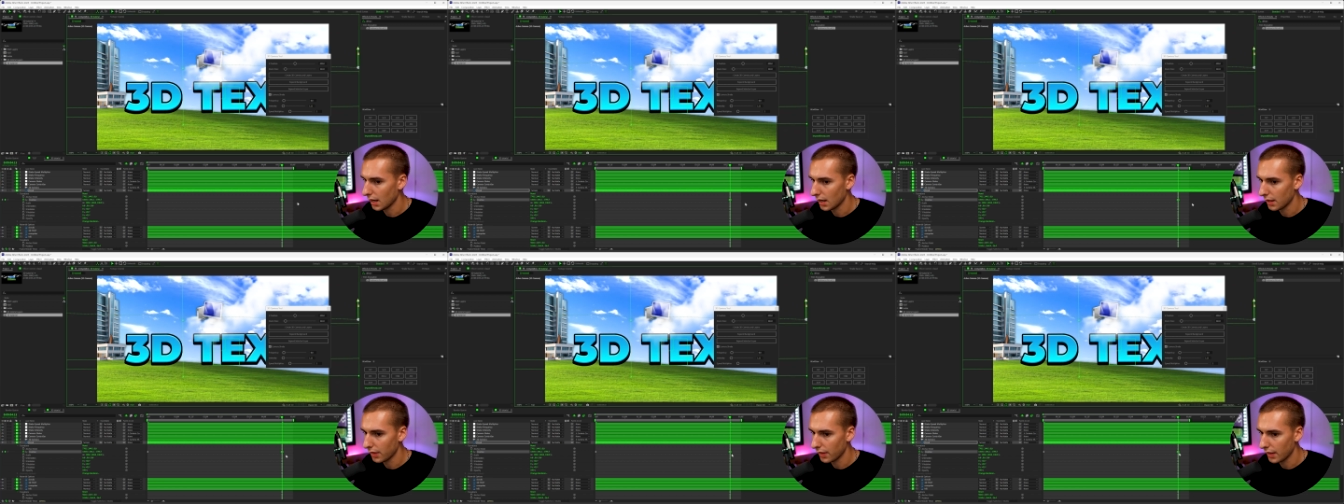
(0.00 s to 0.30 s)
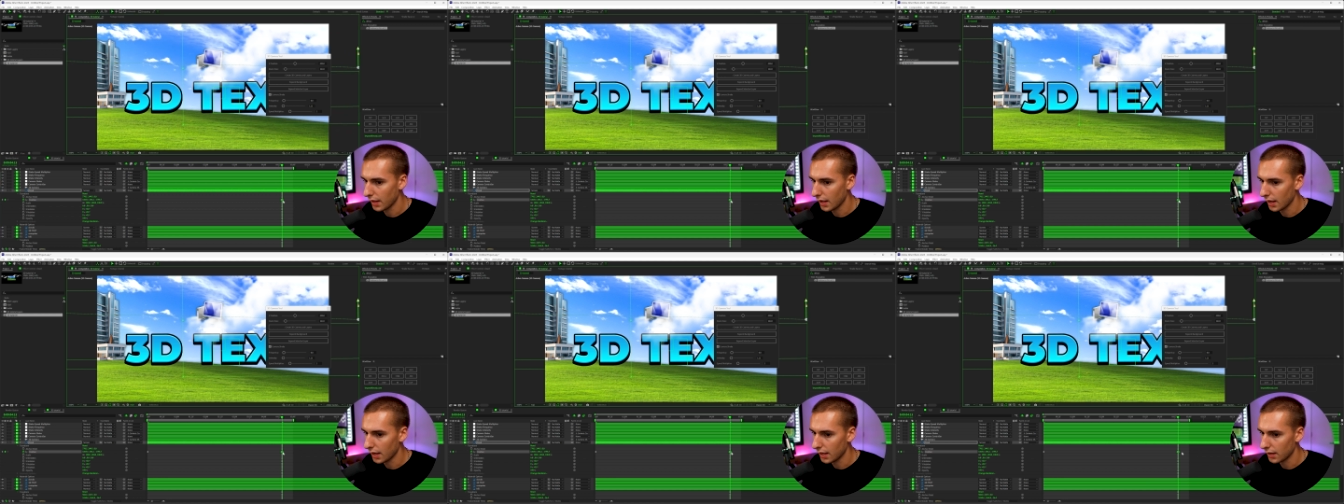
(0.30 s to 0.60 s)
And
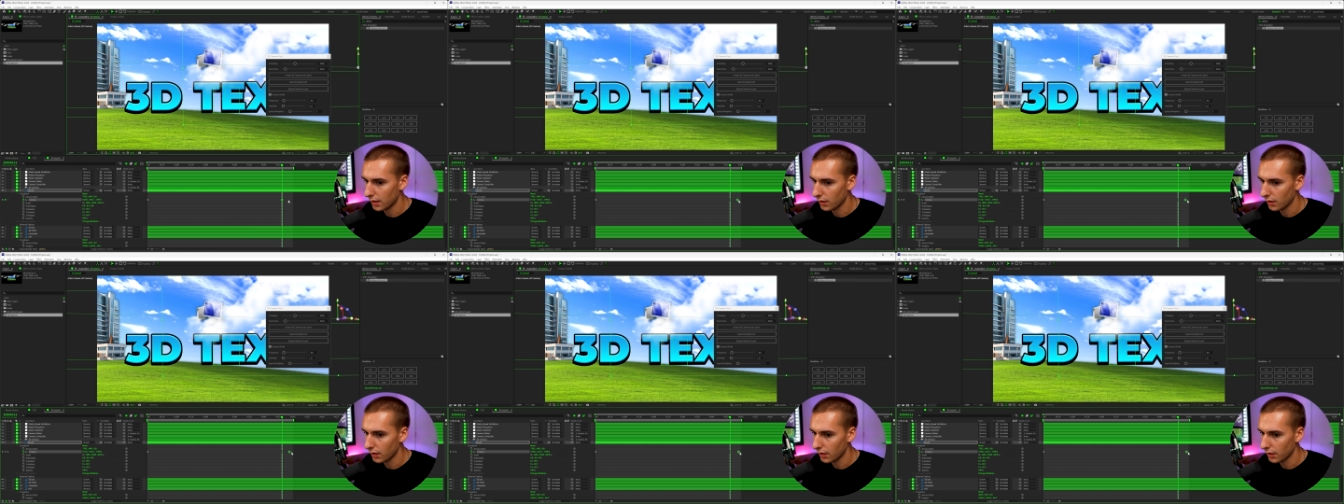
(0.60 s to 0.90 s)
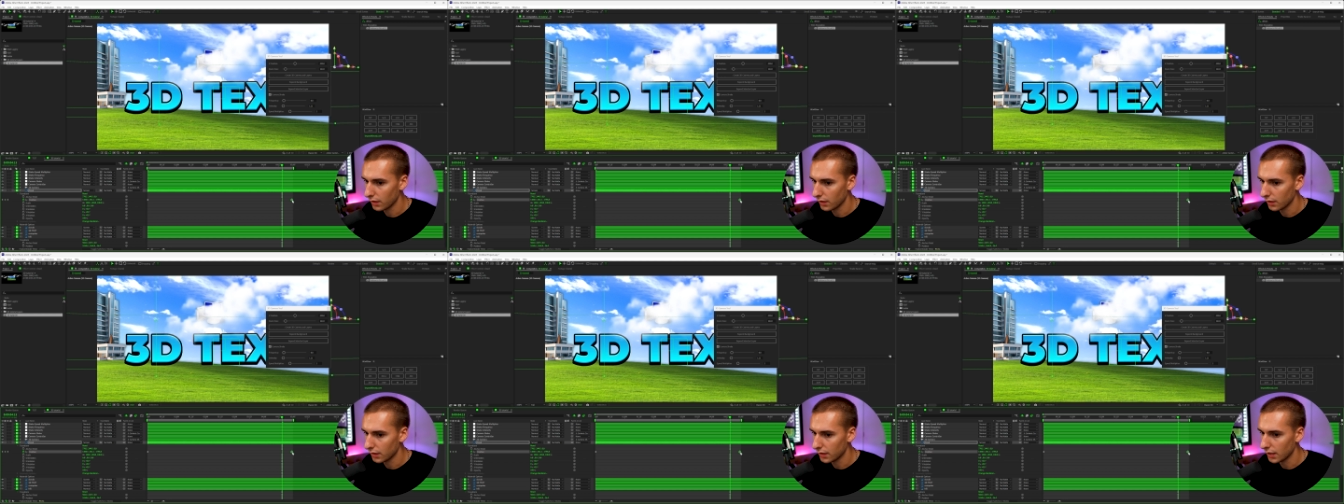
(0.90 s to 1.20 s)
then
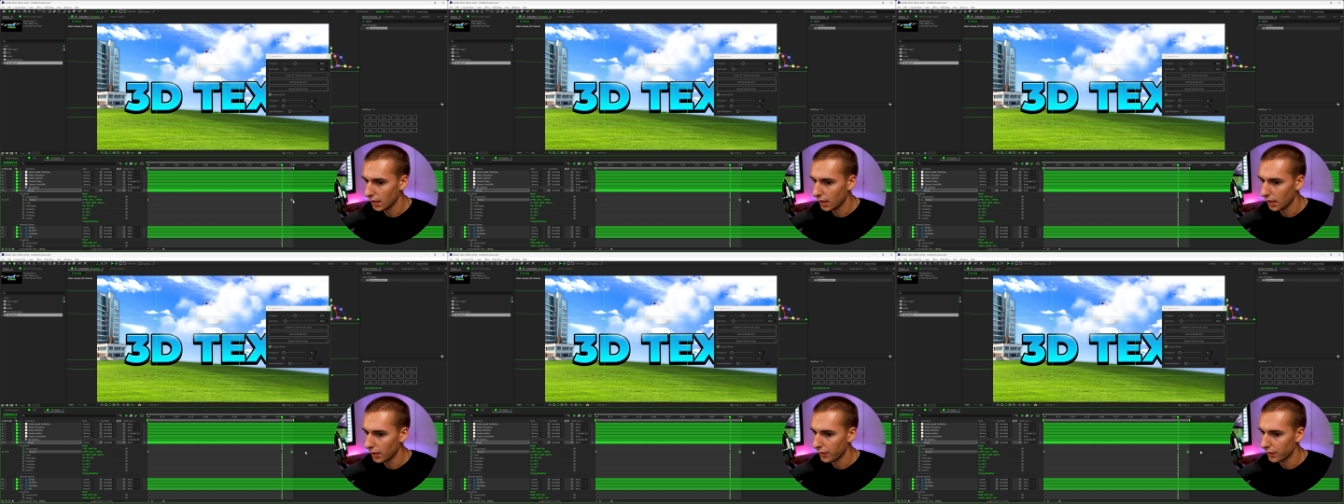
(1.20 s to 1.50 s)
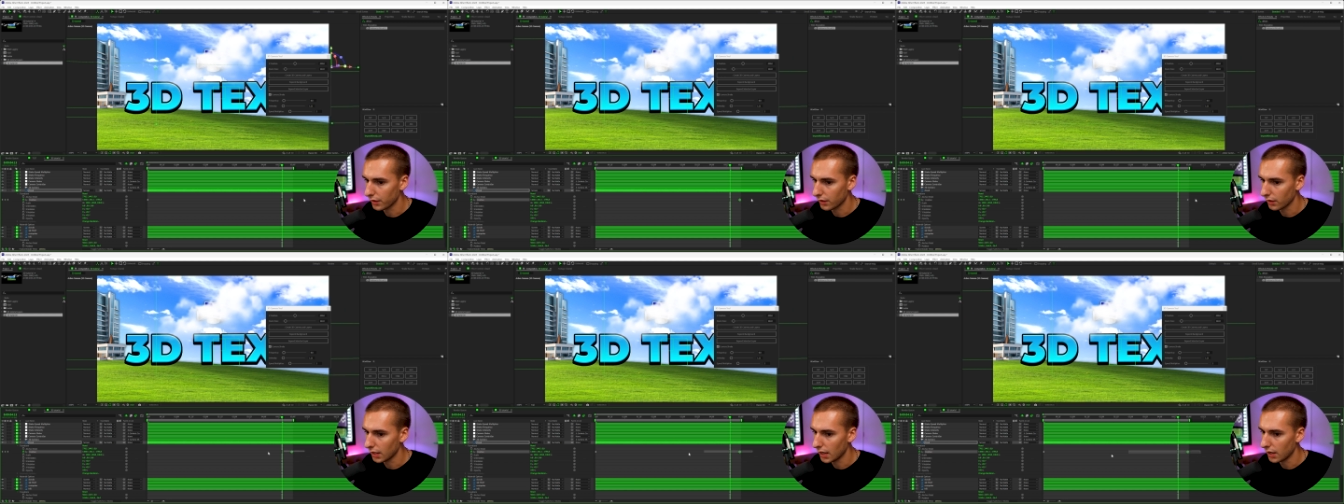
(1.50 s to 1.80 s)
the
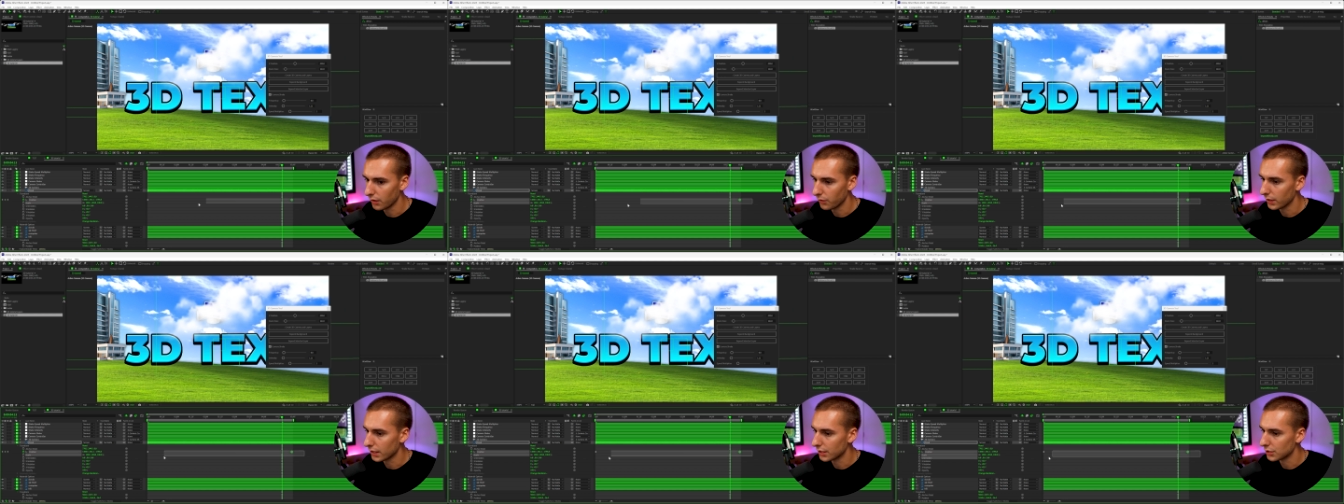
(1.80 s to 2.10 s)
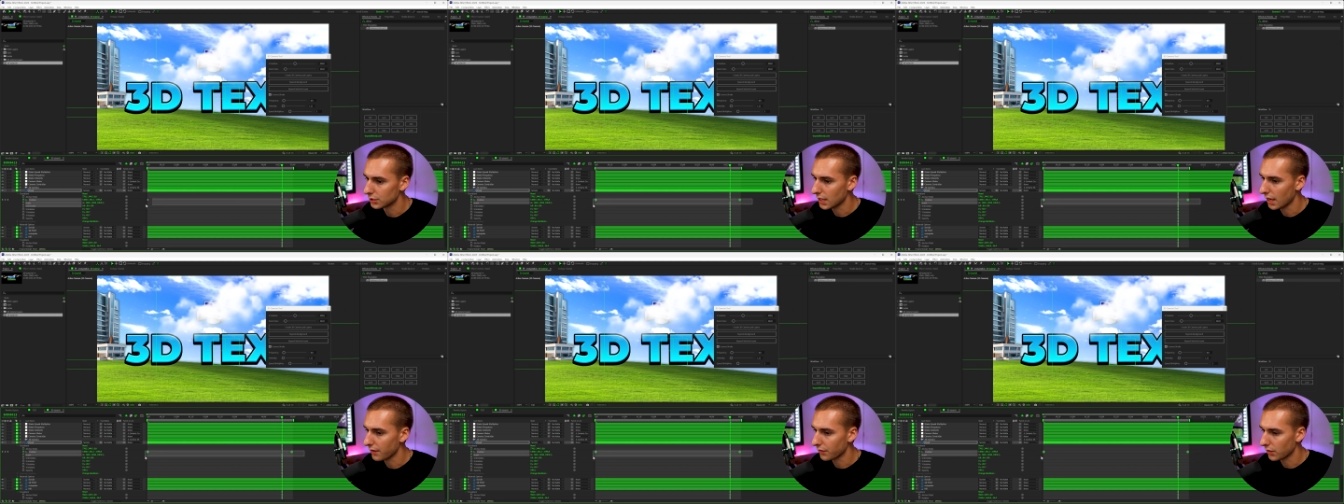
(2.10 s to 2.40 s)
other cloud we can
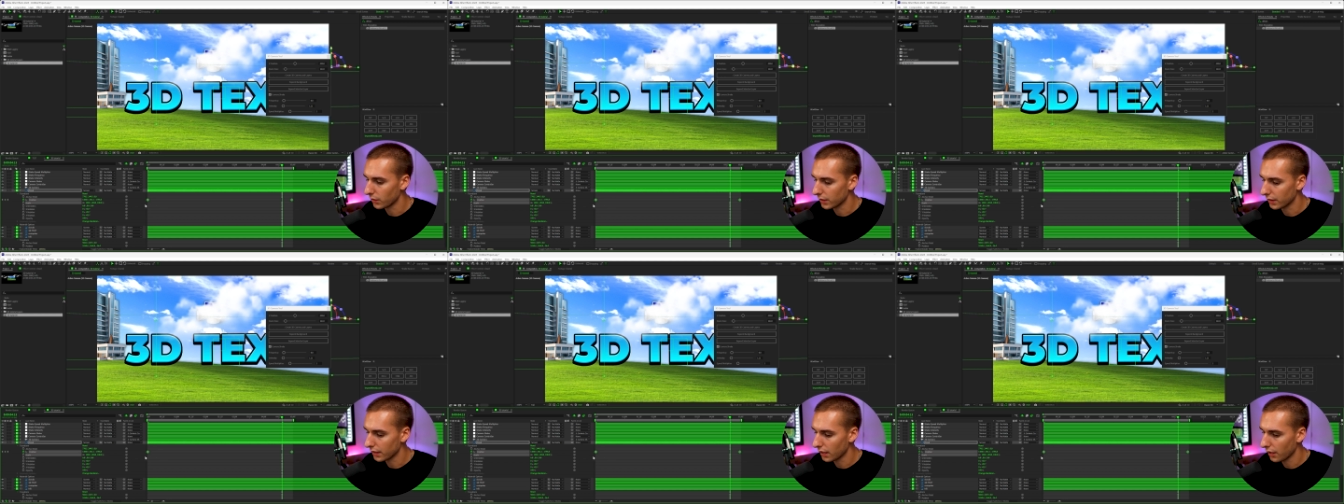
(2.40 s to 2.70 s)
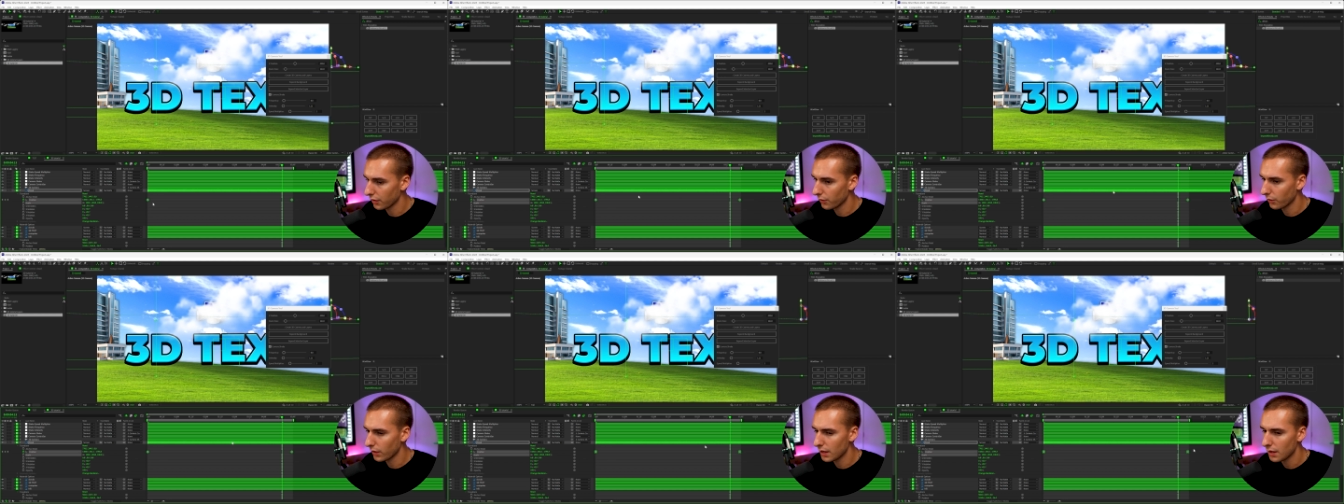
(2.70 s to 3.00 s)
just have going the
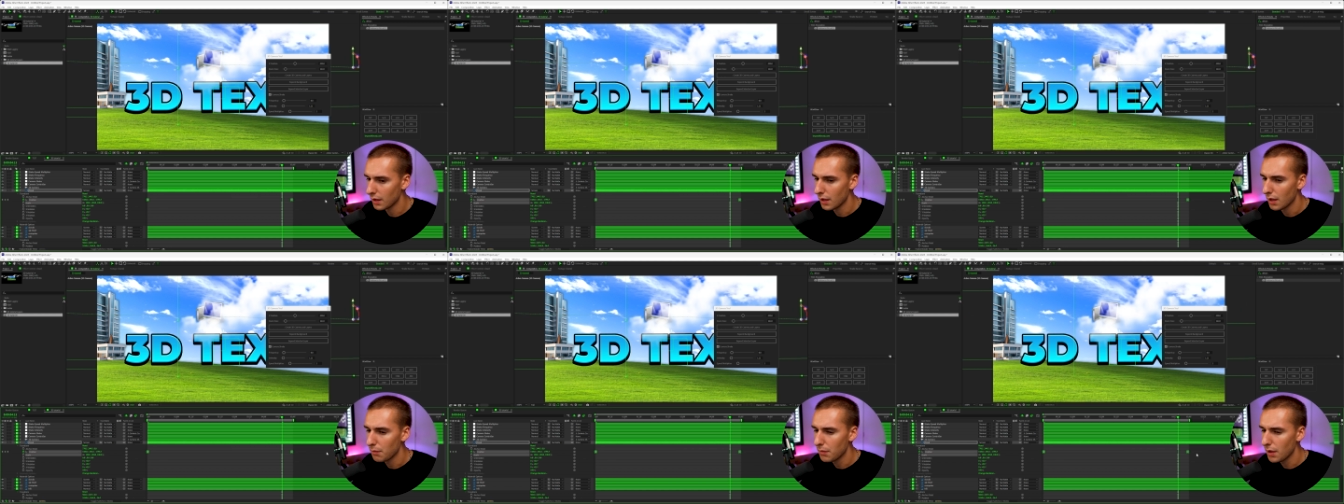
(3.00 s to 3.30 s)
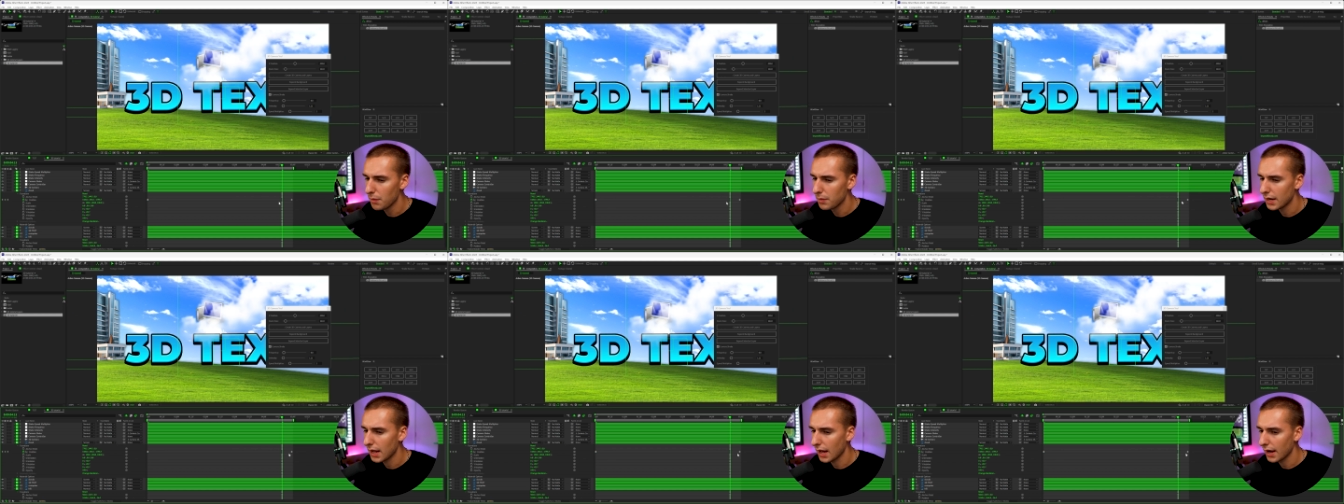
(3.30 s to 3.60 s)
other way,
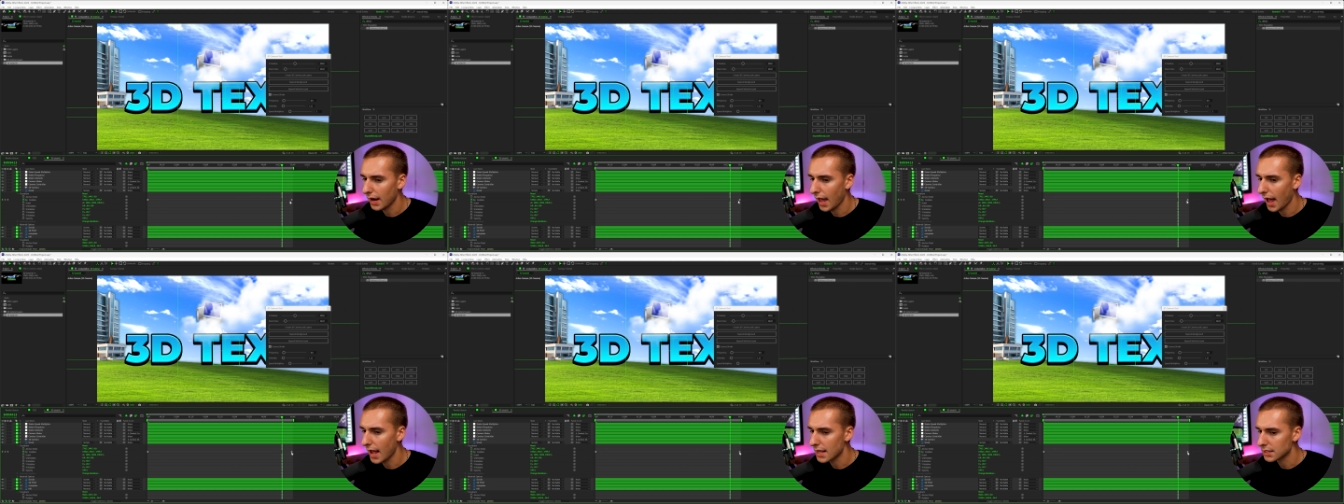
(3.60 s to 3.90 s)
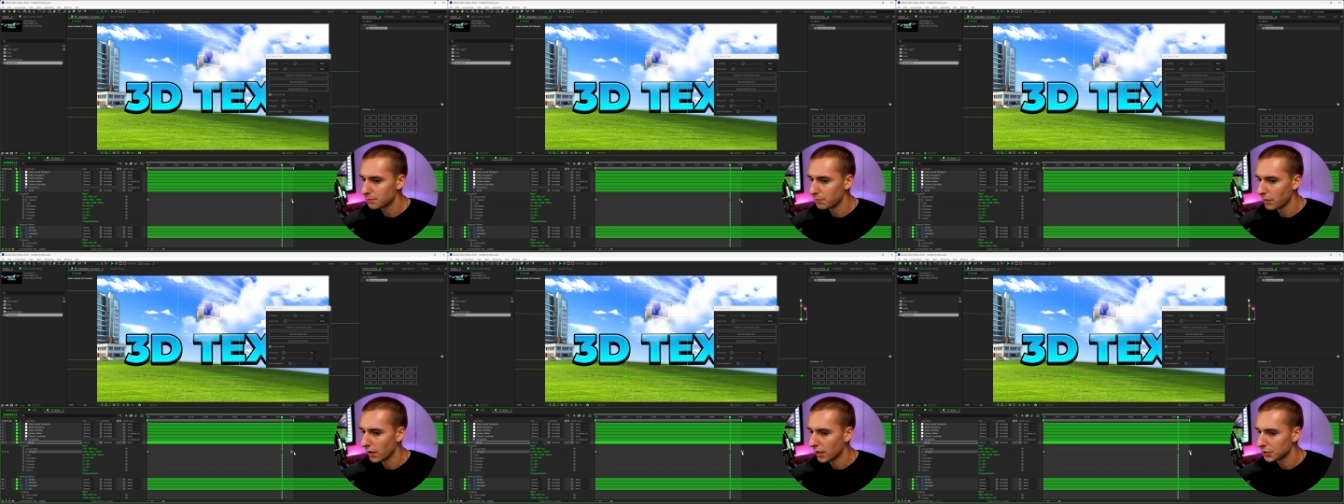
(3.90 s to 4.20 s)
maybe not
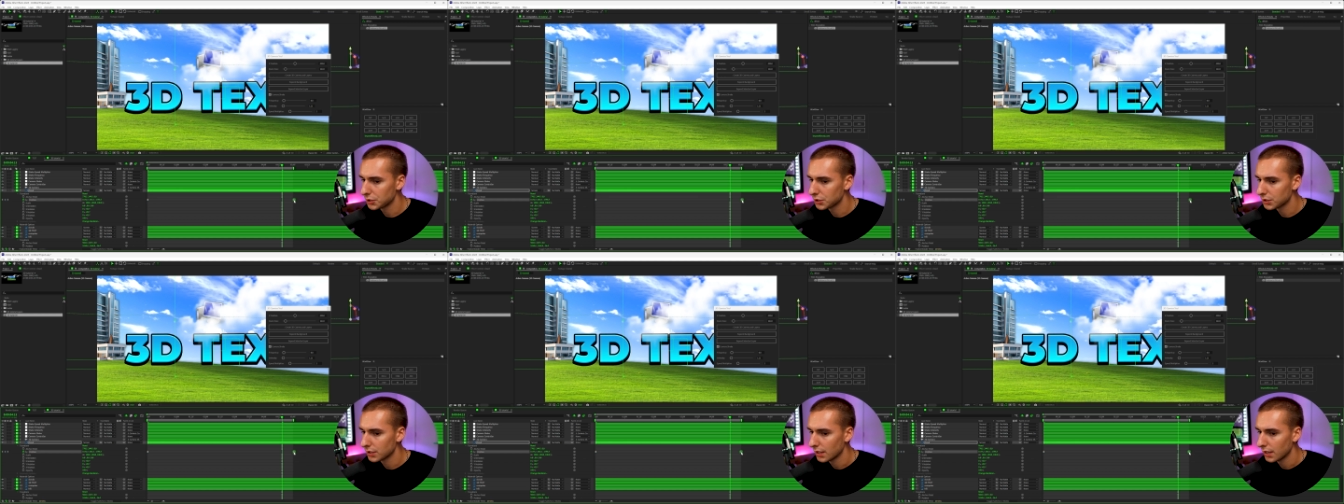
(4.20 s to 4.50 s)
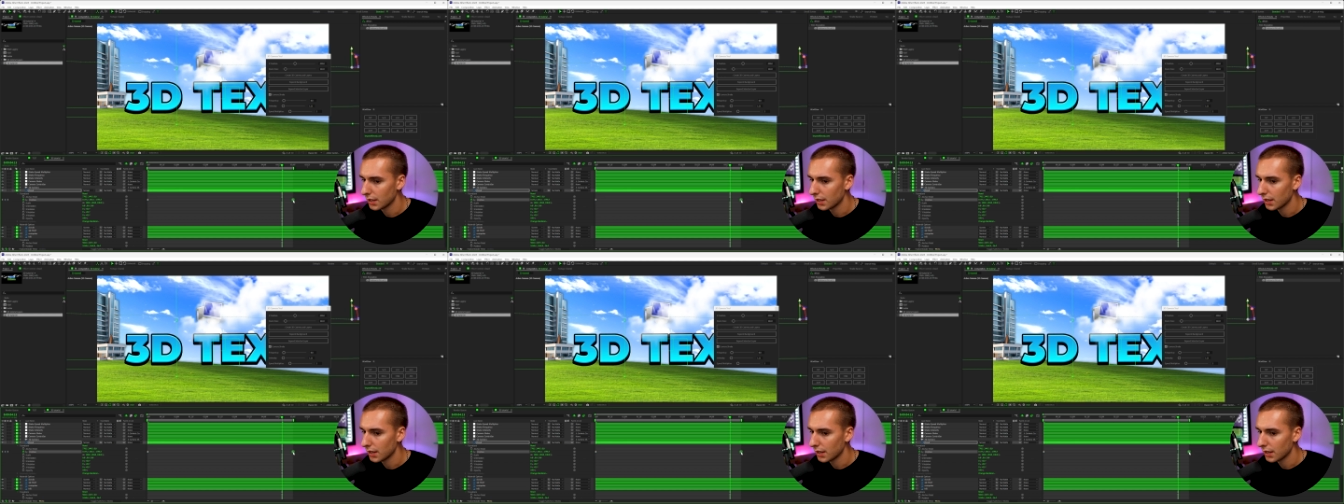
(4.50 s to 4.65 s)
as much.